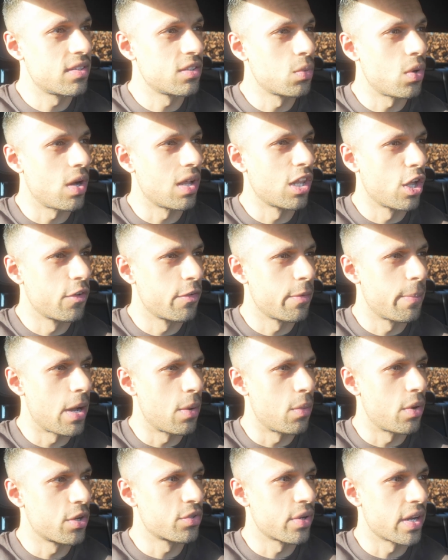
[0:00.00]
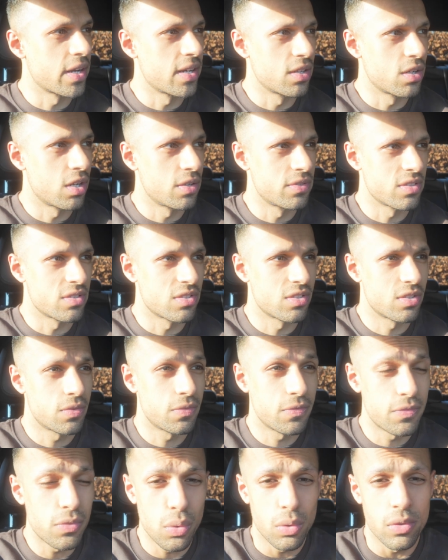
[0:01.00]
is what I love about what trading offers, just
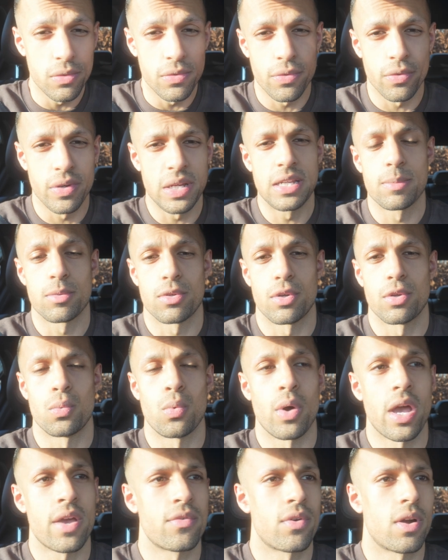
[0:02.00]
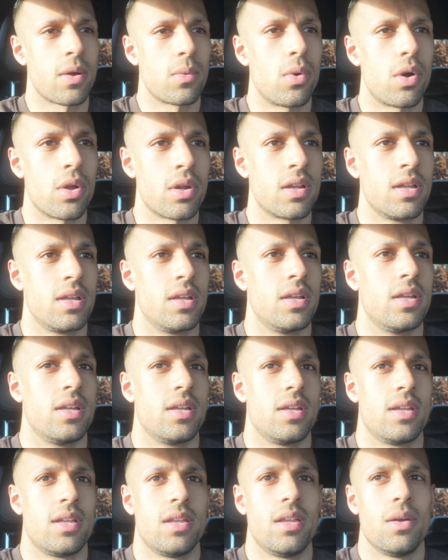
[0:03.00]
full freedom to do whatever I want,
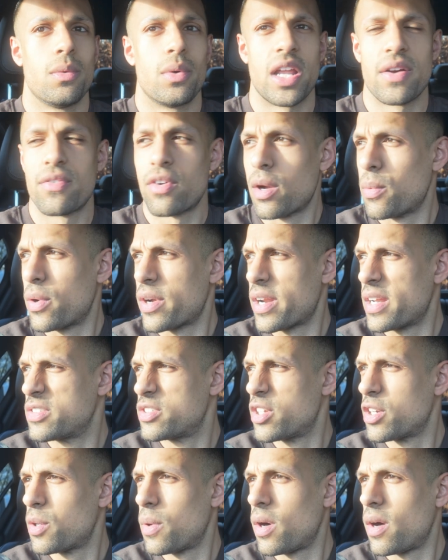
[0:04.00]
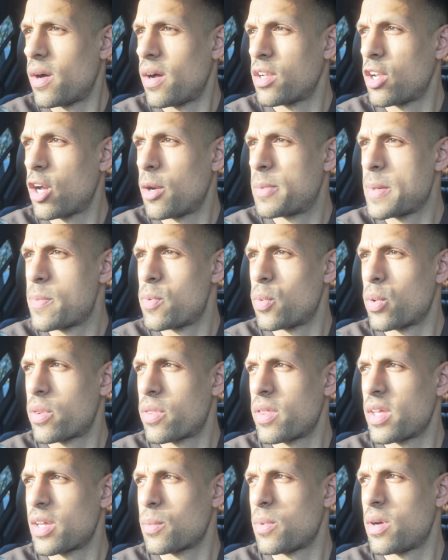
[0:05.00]
whenever I want. And you know what, a lot of people would
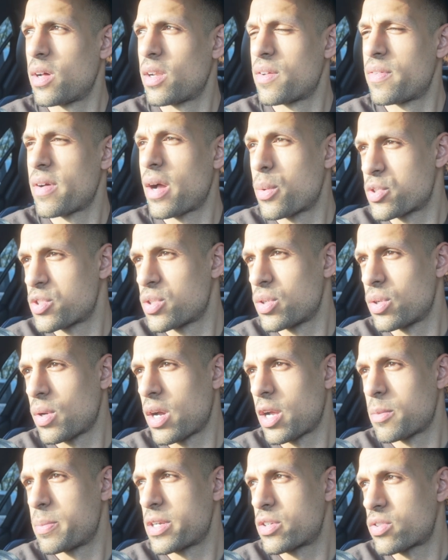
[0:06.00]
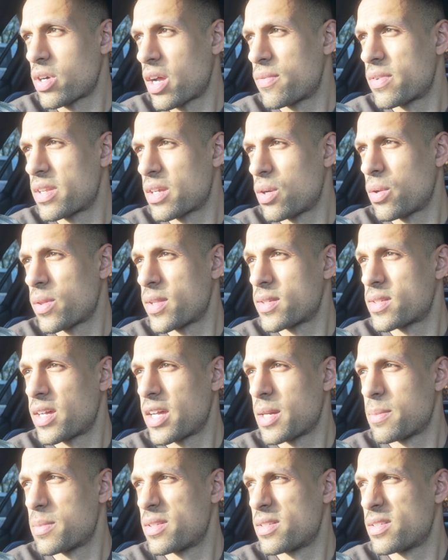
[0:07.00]
think, well, if I was you, I'd be traveling all the
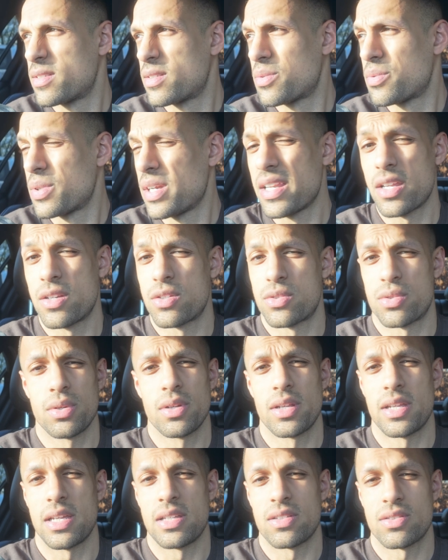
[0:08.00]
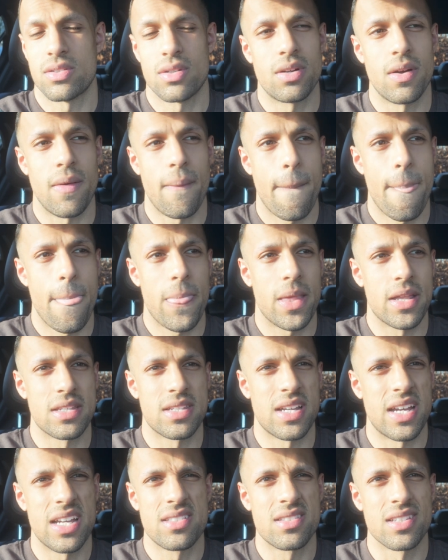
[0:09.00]
time, and really and truly it's not
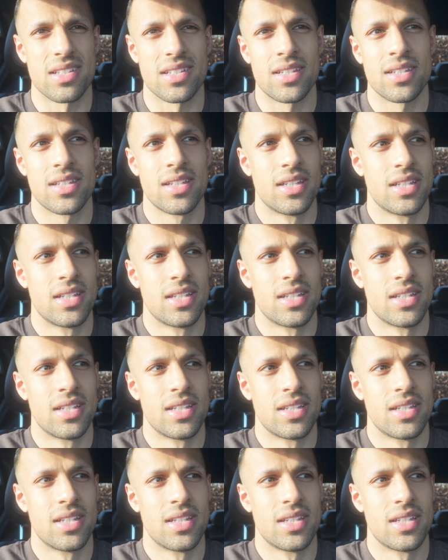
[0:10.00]
enticing.